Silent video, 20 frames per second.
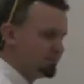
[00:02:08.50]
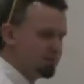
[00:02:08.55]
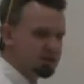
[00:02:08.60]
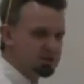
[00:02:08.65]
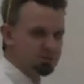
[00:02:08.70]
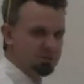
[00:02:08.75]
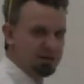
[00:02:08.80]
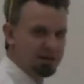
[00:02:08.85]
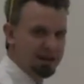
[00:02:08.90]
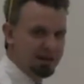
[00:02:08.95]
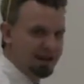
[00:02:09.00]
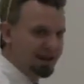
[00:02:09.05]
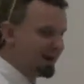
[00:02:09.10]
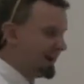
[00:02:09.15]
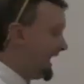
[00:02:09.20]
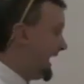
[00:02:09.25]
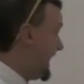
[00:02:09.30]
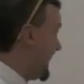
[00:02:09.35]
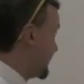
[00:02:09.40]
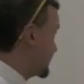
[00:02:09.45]
is we
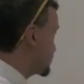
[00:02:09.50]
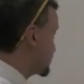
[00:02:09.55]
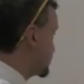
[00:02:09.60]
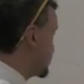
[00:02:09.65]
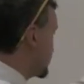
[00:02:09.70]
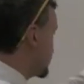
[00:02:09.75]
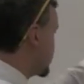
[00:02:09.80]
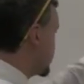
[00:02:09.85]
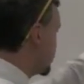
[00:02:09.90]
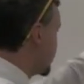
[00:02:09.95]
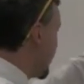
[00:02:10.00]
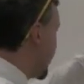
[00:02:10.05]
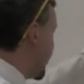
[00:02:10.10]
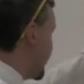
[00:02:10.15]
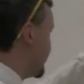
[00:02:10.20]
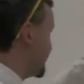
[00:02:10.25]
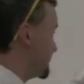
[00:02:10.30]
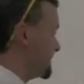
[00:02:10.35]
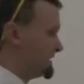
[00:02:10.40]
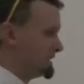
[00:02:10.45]
can't actually
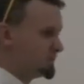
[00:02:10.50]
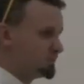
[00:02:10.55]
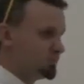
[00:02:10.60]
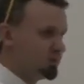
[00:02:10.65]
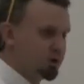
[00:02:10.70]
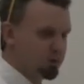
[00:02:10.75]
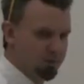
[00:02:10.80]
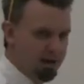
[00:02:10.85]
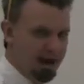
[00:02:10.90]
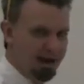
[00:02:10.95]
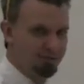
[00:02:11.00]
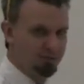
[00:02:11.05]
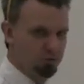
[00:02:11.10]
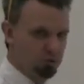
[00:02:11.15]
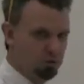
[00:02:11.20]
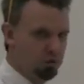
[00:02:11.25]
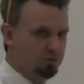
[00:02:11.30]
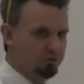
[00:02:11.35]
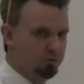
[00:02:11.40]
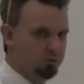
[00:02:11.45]
derive this. We don't have a
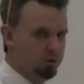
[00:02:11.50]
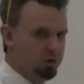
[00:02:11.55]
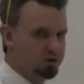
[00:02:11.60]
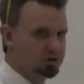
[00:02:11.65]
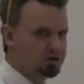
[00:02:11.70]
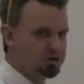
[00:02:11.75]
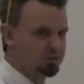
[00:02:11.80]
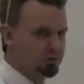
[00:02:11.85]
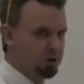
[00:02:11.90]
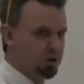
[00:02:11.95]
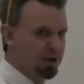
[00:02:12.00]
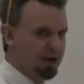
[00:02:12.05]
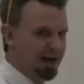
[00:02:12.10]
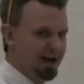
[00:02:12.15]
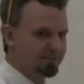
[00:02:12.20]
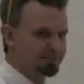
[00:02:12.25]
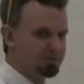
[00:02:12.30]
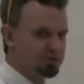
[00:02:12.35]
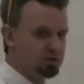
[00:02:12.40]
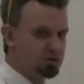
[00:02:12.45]
rule for it, so we're going to
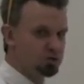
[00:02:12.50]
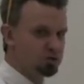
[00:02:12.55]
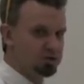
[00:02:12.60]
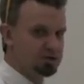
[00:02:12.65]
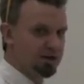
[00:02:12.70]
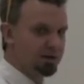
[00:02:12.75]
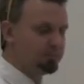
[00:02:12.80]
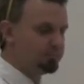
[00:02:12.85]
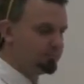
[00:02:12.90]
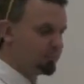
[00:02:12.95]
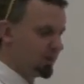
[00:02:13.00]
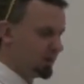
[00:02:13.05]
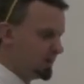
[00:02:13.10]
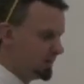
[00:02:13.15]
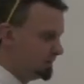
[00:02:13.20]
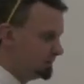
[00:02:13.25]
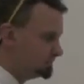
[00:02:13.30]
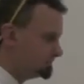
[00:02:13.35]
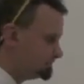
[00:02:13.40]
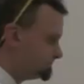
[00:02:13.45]
have to do something